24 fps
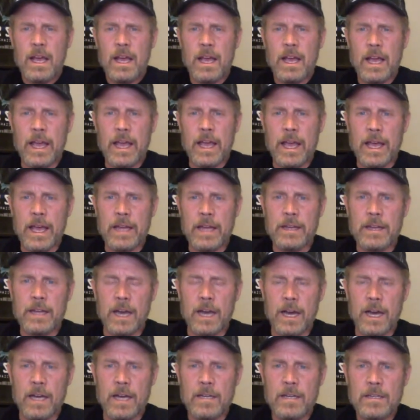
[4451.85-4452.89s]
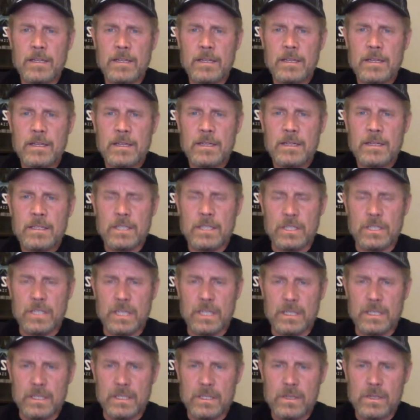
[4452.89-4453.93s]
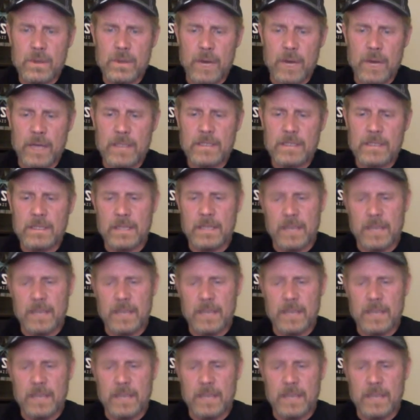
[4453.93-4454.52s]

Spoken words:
and to Jesus Christ.